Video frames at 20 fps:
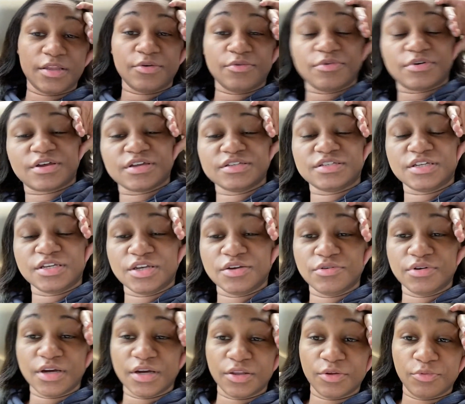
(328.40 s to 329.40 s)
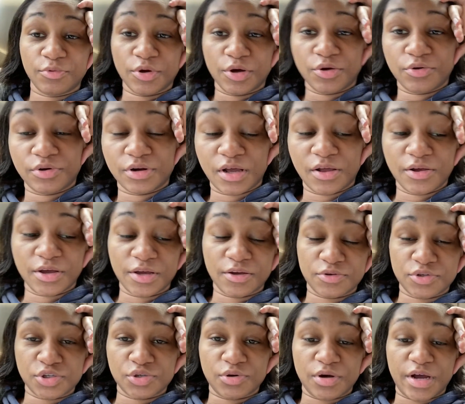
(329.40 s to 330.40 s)
continue down the road. I'll
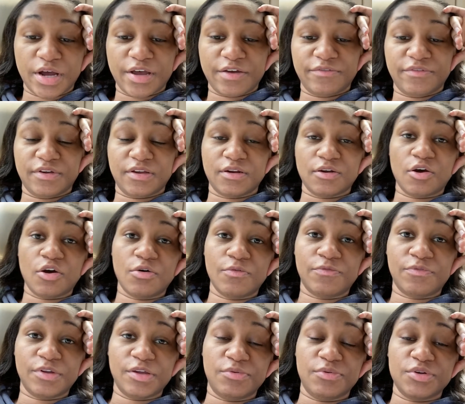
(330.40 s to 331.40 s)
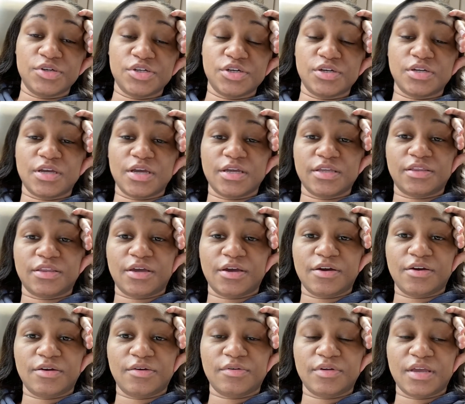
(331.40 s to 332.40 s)
help drive, and hopefully we should get
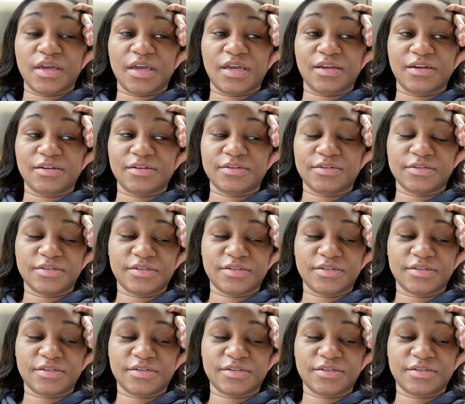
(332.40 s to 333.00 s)
there. And